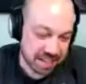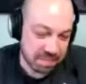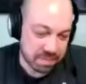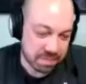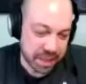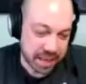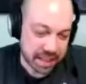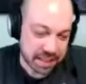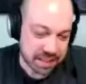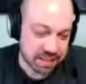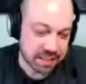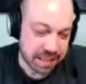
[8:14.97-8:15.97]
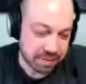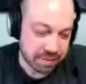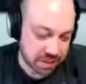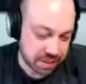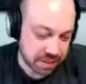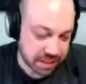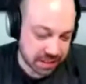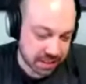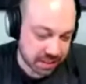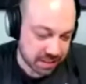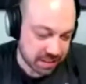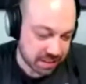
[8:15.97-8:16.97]
Um, but yeah, the live
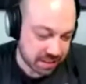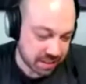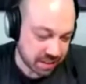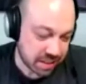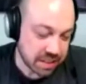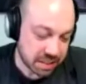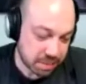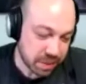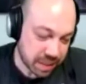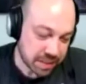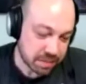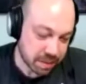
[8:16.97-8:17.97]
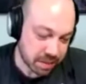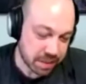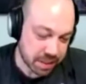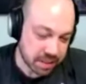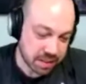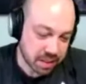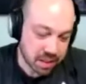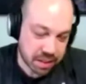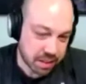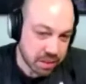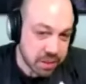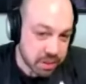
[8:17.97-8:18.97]
streaming is has. I mean, it's
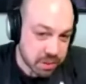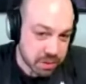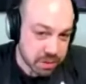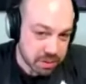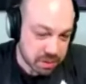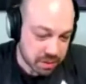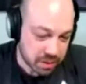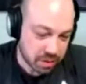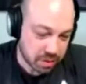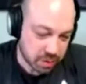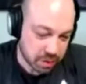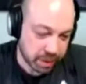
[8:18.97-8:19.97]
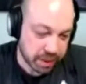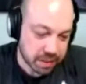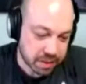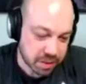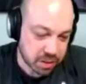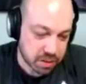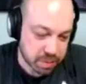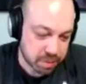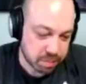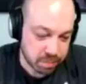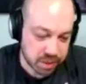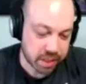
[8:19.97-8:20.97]
nothing new, you know, with
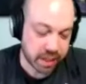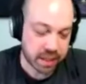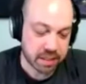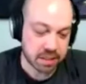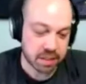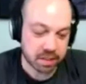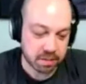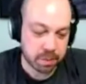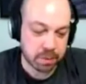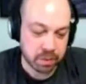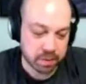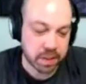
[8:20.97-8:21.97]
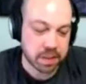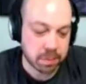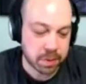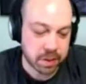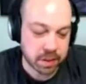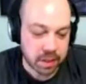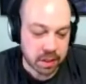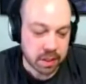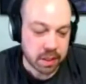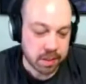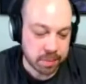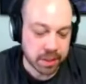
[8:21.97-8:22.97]
Periscope and Meerkat and stuff. But with Facebook,
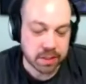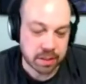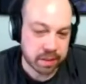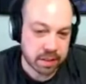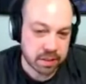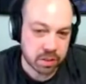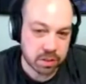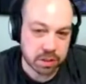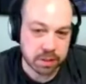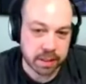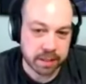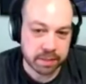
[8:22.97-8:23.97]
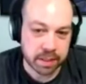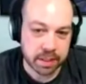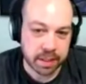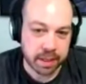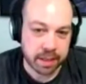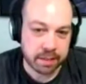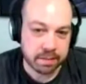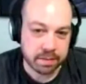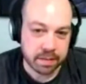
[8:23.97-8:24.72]
because of that social graph that they